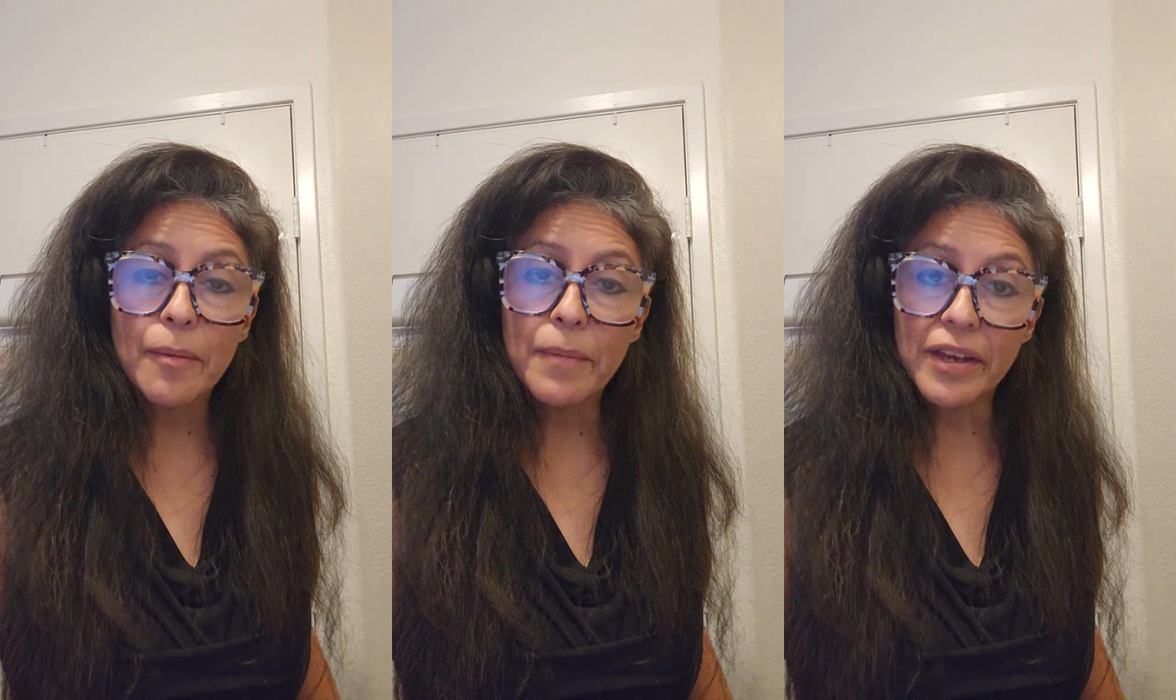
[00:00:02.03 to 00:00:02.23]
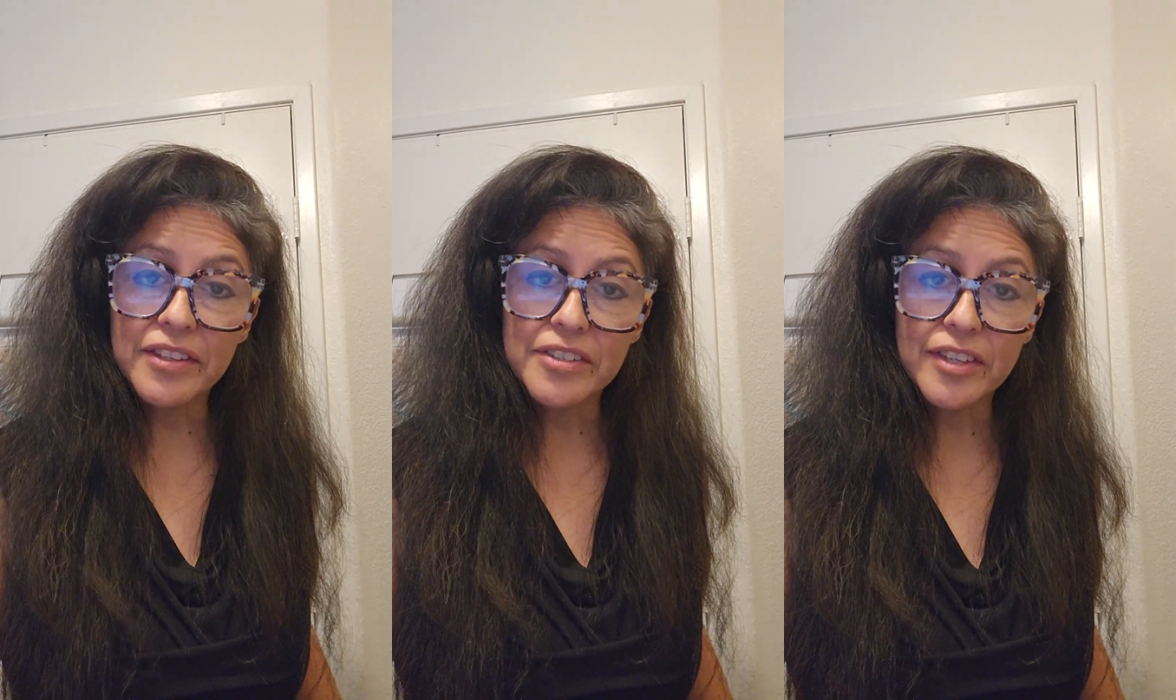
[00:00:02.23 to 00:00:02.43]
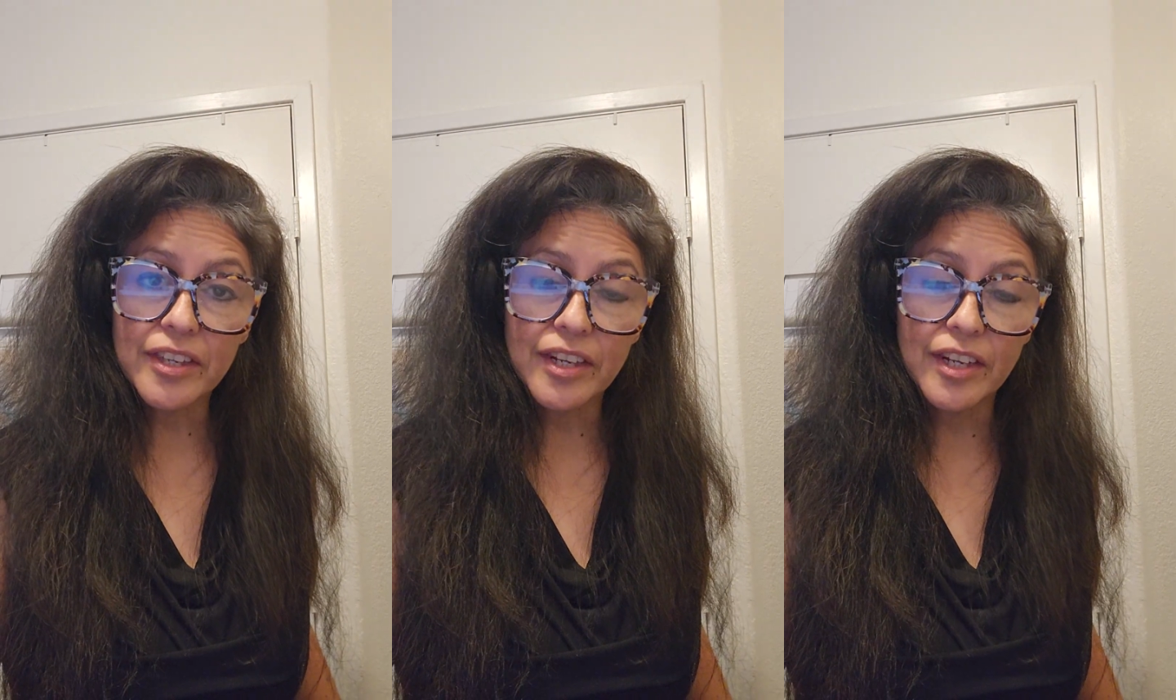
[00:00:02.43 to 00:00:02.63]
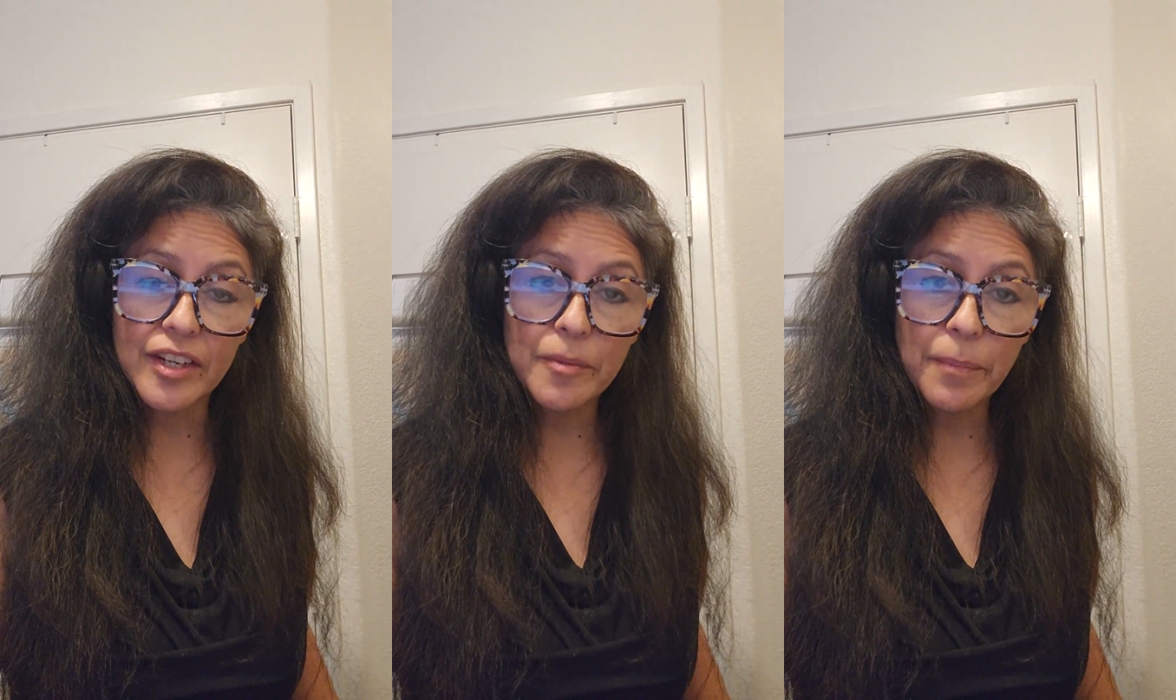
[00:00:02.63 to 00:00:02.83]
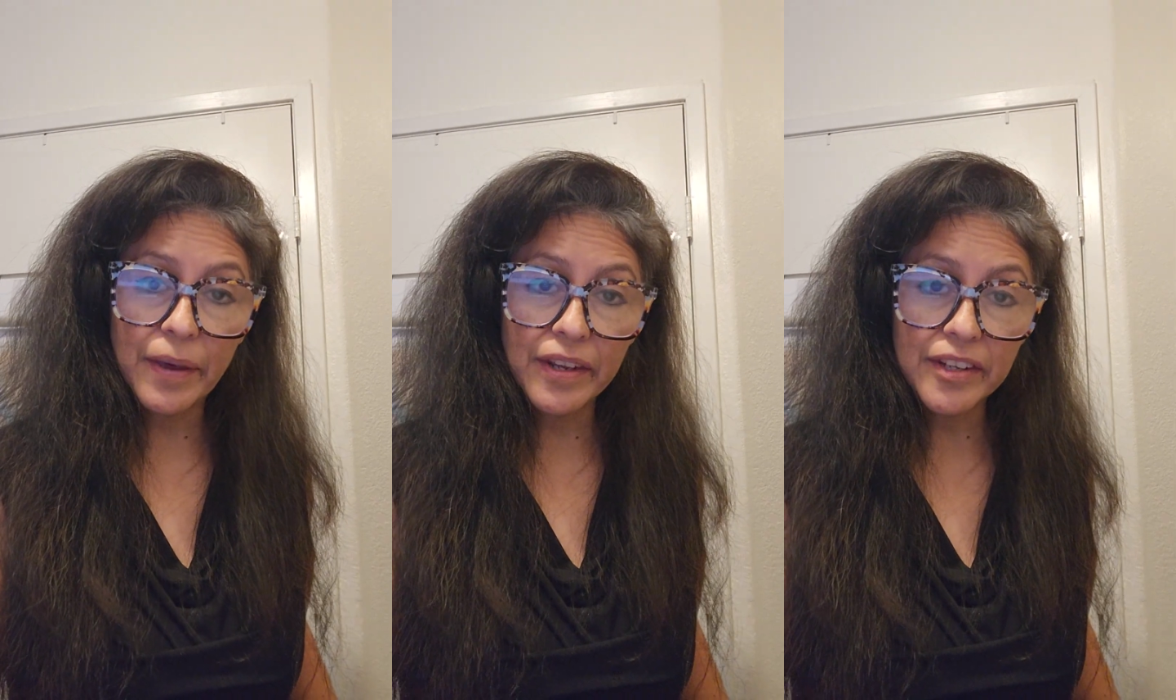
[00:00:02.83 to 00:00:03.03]
Mexican
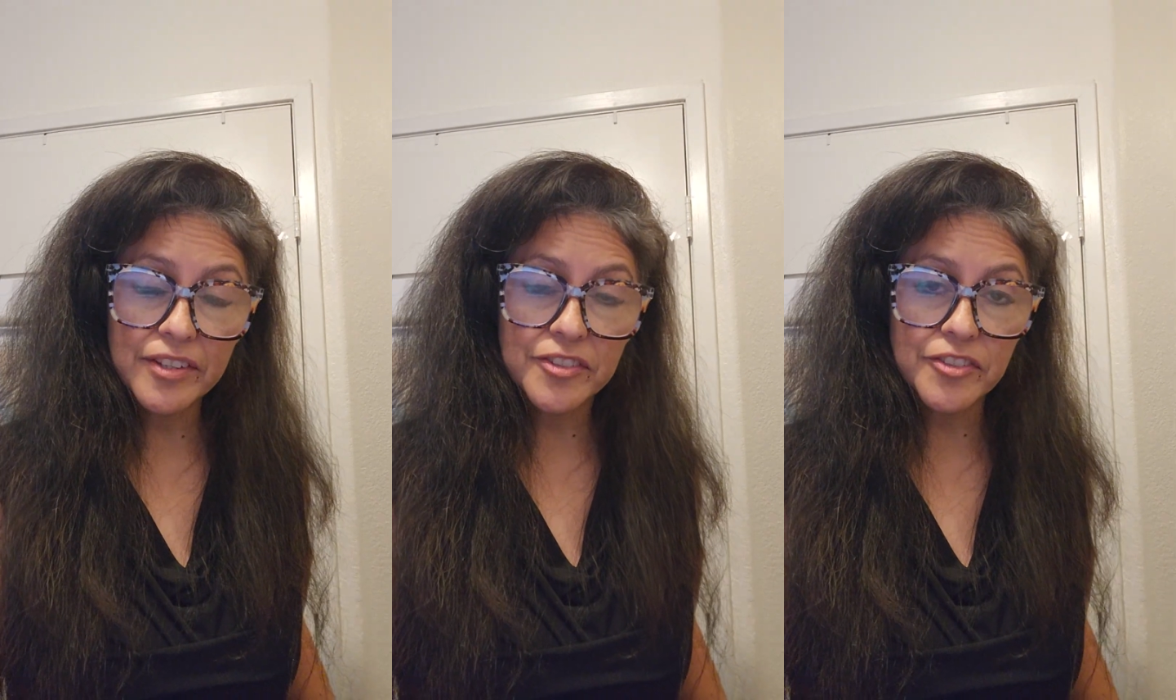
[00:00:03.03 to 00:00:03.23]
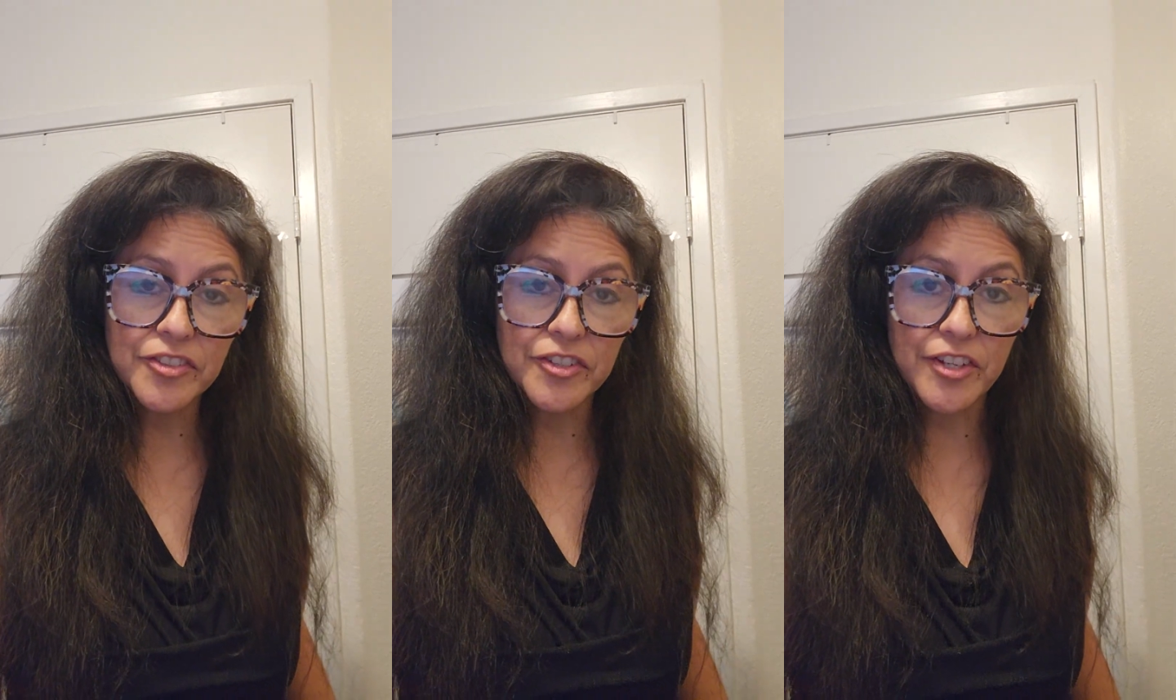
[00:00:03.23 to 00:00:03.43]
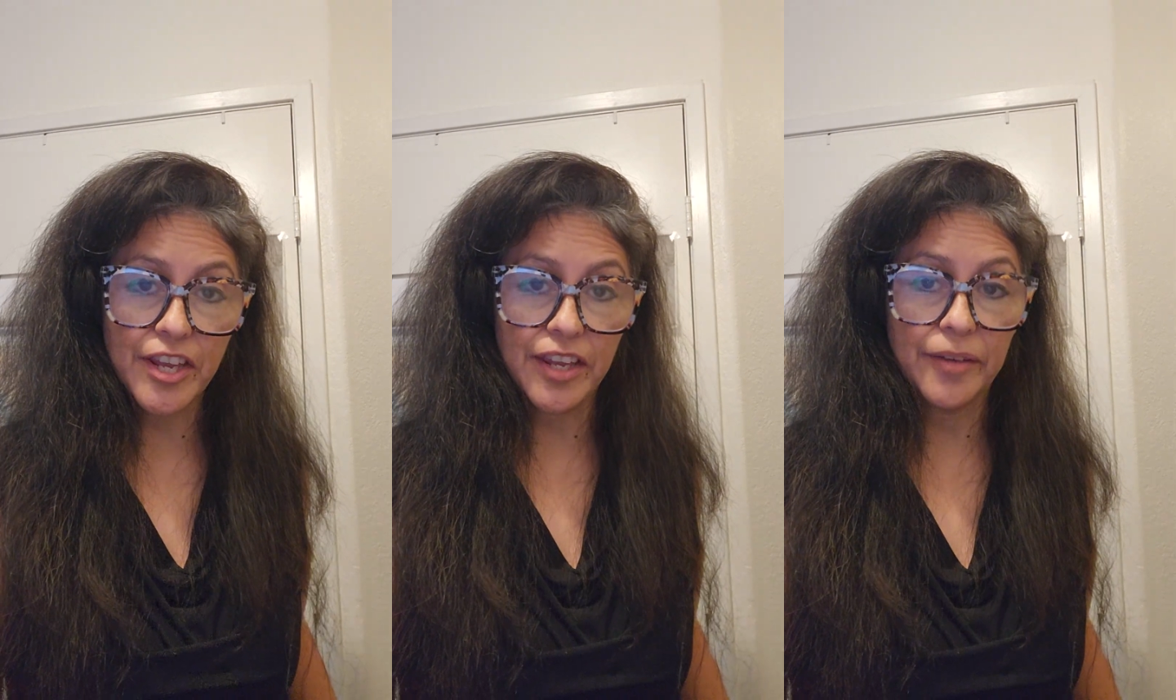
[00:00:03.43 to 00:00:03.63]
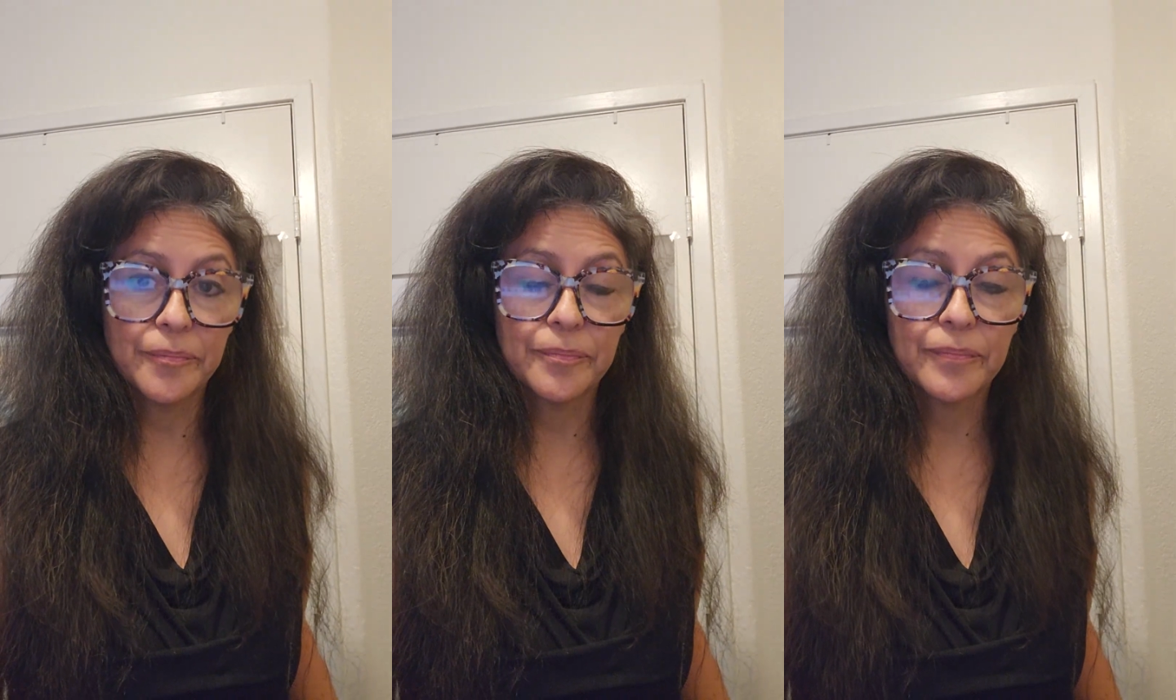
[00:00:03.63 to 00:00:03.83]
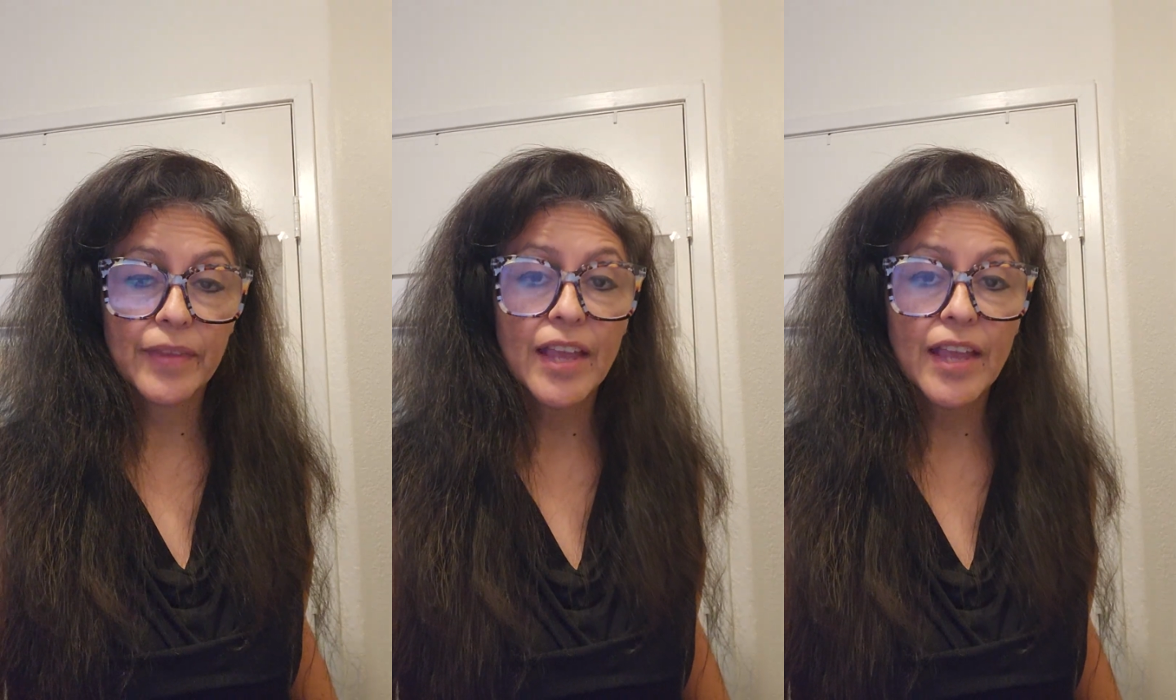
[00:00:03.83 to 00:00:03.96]
Independence Day,